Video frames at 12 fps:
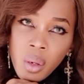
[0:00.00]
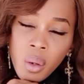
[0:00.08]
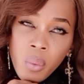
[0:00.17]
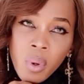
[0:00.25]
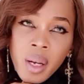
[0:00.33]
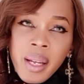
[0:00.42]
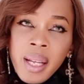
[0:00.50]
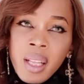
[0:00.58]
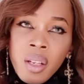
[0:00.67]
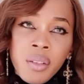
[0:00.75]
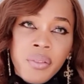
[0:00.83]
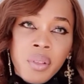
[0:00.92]
What can I
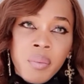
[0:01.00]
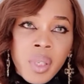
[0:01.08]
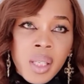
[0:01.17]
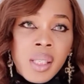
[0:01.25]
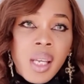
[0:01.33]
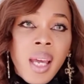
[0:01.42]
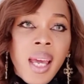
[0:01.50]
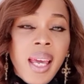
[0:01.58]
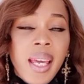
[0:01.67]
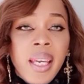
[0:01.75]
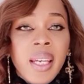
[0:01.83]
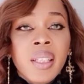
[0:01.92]
learn from this?
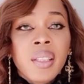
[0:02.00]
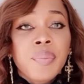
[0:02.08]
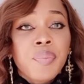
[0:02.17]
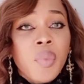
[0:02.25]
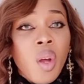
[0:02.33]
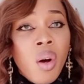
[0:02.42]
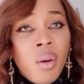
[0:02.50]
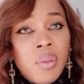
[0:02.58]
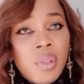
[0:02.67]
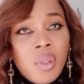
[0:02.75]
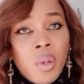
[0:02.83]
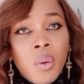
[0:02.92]
And
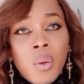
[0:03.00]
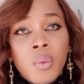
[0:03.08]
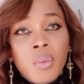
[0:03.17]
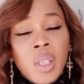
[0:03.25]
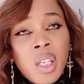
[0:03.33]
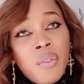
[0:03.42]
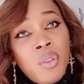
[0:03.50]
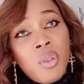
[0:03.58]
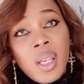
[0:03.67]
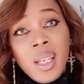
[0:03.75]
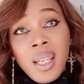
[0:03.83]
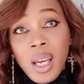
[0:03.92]
also, if you
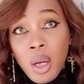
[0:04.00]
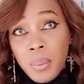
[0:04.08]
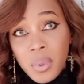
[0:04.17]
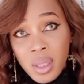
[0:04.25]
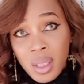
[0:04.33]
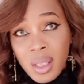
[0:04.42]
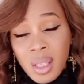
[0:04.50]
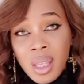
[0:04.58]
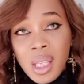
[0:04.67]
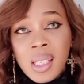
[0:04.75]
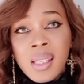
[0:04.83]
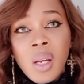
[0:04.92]
can help certain
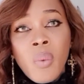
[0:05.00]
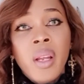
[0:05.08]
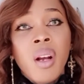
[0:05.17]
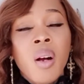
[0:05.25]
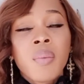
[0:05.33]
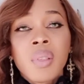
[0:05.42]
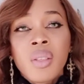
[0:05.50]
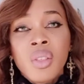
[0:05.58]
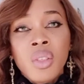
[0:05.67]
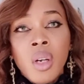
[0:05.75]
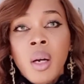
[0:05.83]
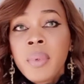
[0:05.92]
things, like when it comes to
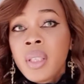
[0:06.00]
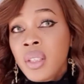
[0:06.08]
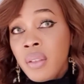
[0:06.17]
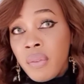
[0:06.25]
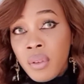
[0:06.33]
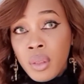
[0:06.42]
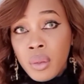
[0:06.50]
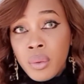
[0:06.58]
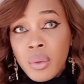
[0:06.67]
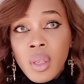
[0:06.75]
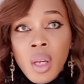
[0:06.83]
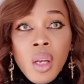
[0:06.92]
job
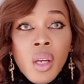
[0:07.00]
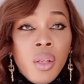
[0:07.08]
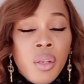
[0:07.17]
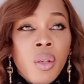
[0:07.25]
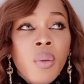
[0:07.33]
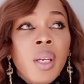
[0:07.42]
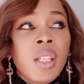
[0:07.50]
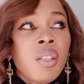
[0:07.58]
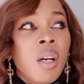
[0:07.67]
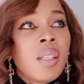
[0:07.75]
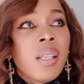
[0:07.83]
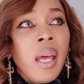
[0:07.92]
interviews, it
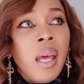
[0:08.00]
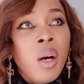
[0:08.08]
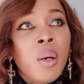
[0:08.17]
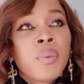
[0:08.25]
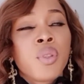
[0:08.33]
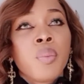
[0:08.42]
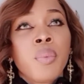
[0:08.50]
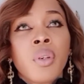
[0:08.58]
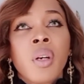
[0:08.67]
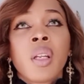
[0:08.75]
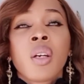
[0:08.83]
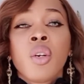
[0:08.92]
does help to put
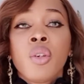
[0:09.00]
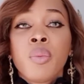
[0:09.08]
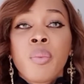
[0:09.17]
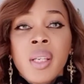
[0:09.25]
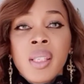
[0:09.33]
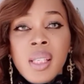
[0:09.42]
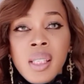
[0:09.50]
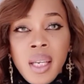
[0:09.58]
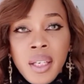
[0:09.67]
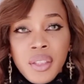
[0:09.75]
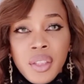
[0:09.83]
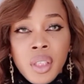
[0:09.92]
on a good
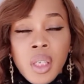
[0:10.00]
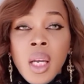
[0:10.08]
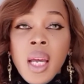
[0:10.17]
presentation.